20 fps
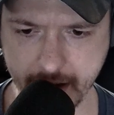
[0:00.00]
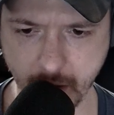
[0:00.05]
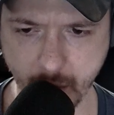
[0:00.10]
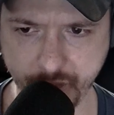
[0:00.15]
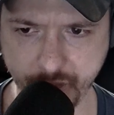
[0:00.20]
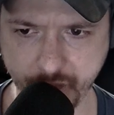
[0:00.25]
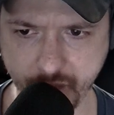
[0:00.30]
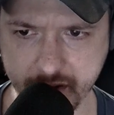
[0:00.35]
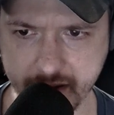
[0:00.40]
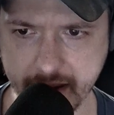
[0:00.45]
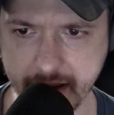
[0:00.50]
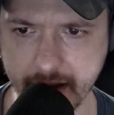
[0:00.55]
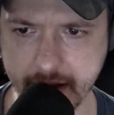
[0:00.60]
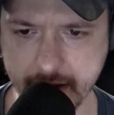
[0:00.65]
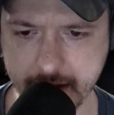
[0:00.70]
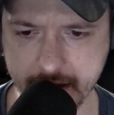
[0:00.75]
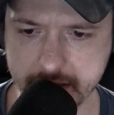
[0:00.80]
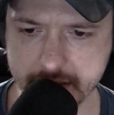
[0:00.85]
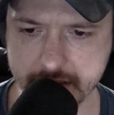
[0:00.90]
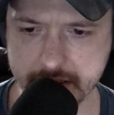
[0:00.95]

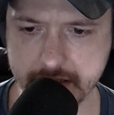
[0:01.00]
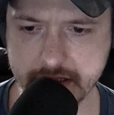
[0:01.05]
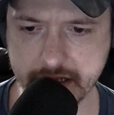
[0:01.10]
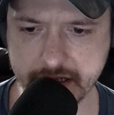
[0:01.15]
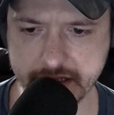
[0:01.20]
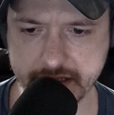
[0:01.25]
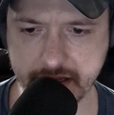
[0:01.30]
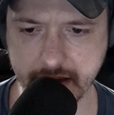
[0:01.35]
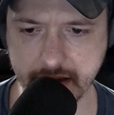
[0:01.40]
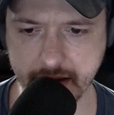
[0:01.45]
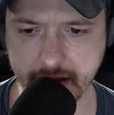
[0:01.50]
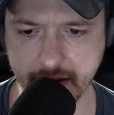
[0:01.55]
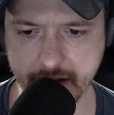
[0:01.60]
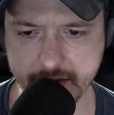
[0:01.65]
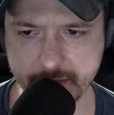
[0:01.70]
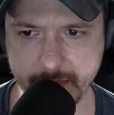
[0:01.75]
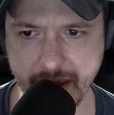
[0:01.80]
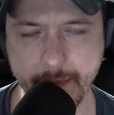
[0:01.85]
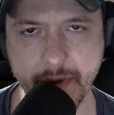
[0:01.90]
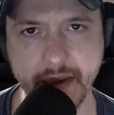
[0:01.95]
hopefully it's just
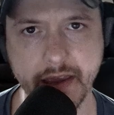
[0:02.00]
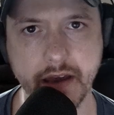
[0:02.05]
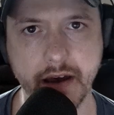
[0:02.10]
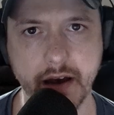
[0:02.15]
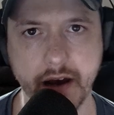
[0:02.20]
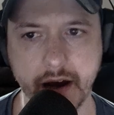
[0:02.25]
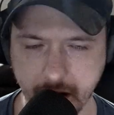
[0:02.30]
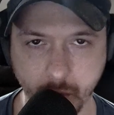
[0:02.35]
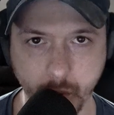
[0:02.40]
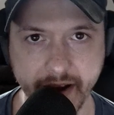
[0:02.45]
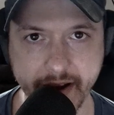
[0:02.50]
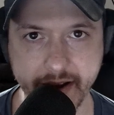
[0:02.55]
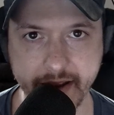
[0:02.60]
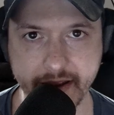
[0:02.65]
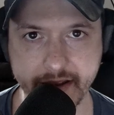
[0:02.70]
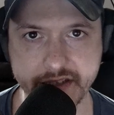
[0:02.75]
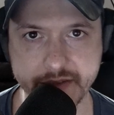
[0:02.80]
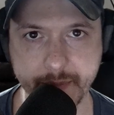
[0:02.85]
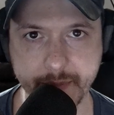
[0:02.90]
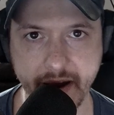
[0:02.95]
a, maybe a, a, way to
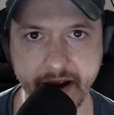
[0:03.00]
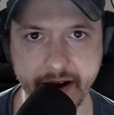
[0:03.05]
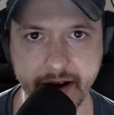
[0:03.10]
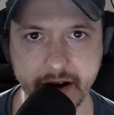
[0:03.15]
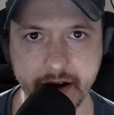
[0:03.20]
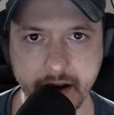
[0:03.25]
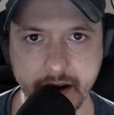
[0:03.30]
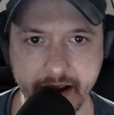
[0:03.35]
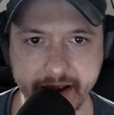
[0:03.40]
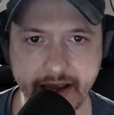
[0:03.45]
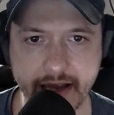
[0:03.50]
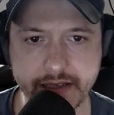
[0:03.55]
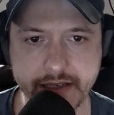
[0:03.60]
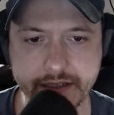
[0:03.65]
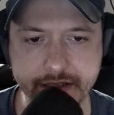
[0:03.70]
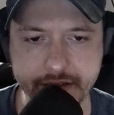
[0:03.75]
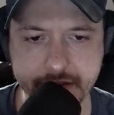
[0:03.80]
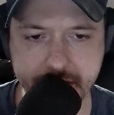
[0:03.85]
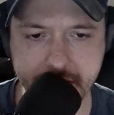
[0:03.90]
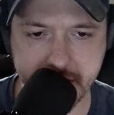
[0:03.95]
inspire i
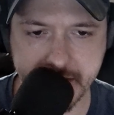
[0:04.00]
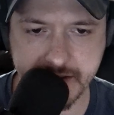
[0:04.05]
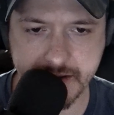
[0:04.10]
guess